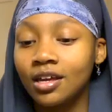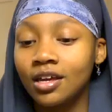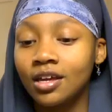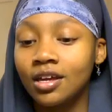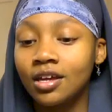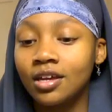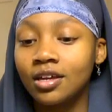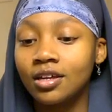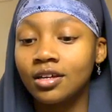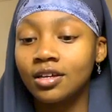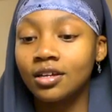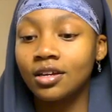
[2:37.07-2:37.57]

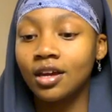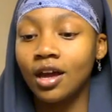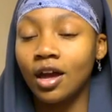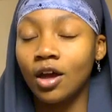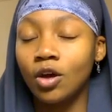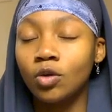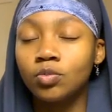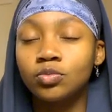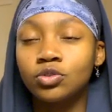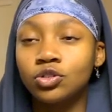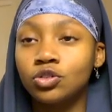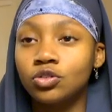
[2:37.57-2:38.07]
It
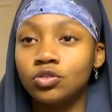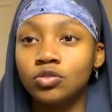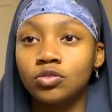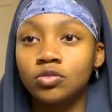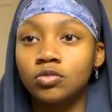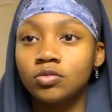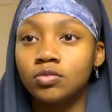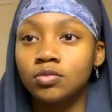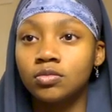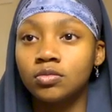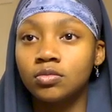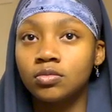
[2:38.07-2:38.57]
helps
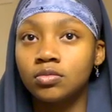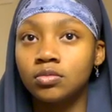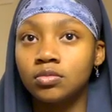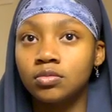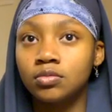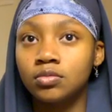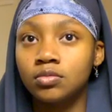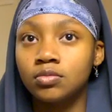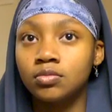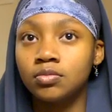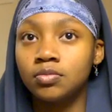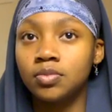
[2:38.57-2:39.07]
you
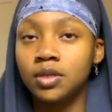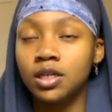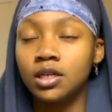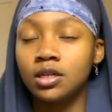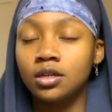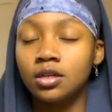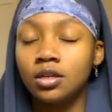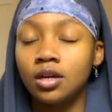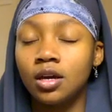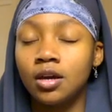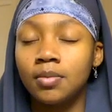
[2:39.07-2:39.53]
be